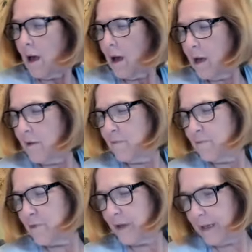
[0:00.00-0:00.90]
I
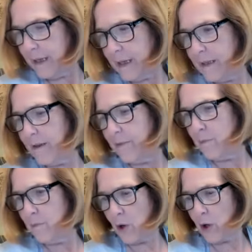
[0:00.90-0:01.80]
forget the
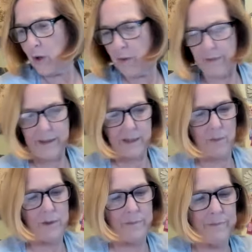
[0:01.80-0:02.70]
mark on this
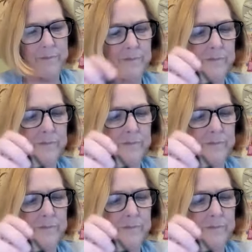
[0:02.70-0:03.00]
one.